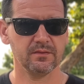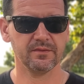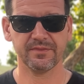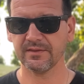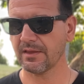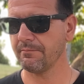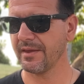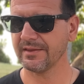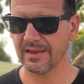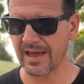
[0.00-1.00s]
The thing that
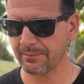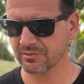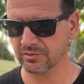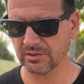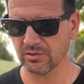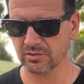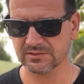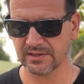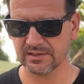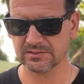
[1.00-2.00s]
made absolutely no
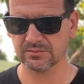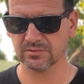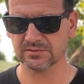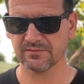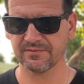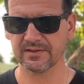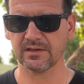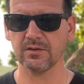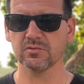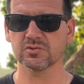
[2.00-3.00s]
sense was the fact that
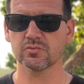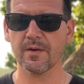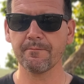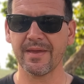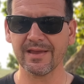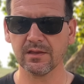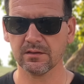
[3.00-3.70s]
he was ripping